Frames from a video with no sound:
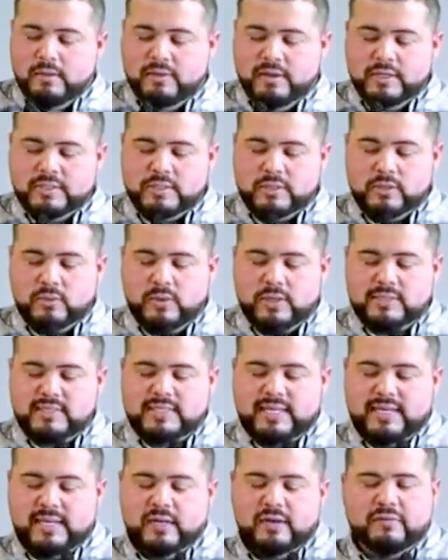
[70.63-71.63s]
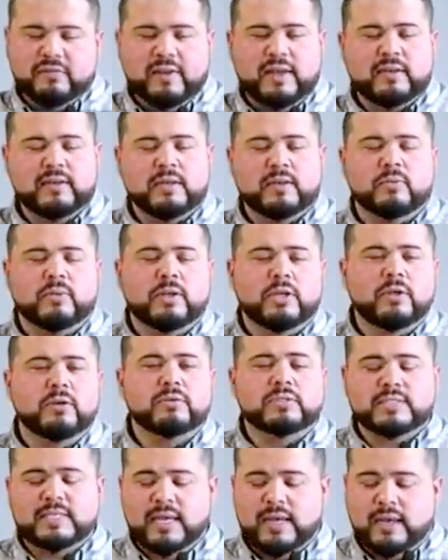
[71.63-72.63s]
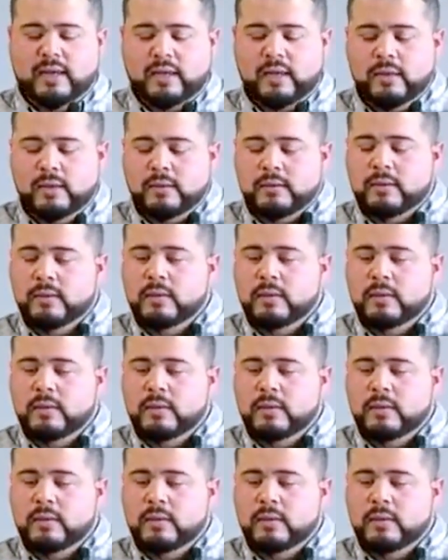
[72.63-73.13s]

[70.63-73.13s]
These are the ones that get offended when you say,